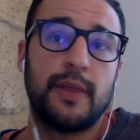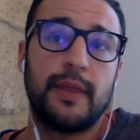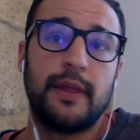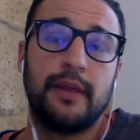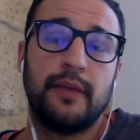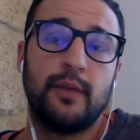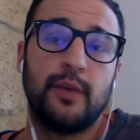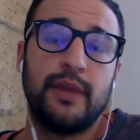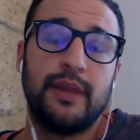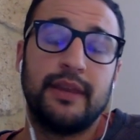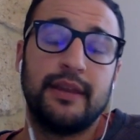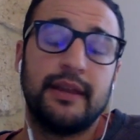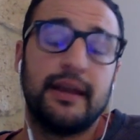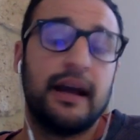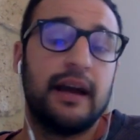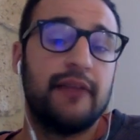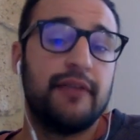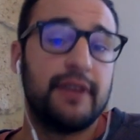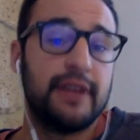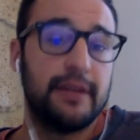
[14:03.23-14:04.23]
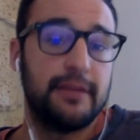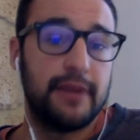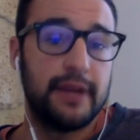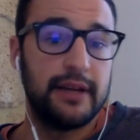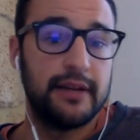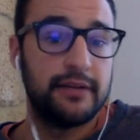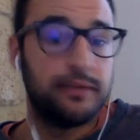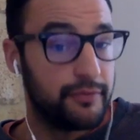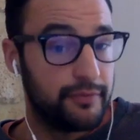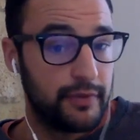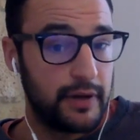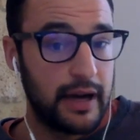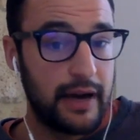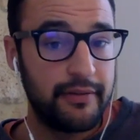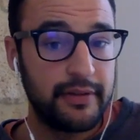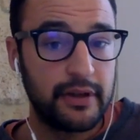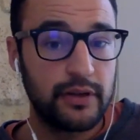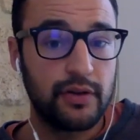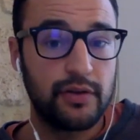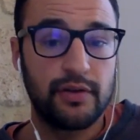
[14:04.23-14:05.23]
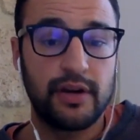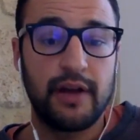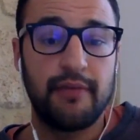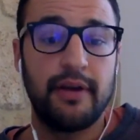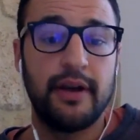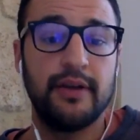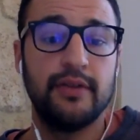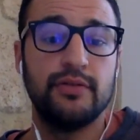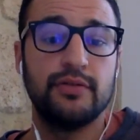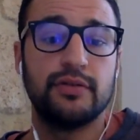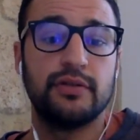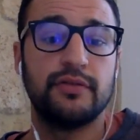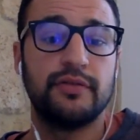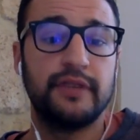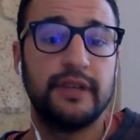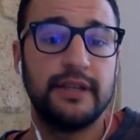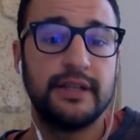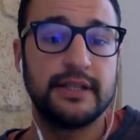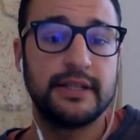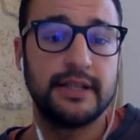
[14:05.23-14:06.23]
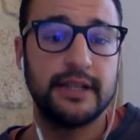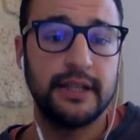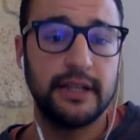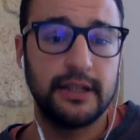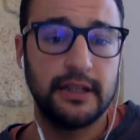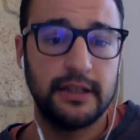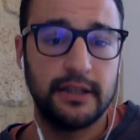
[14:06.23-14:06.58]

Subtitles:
we didn't have anybody having coronavirus or feeling sick,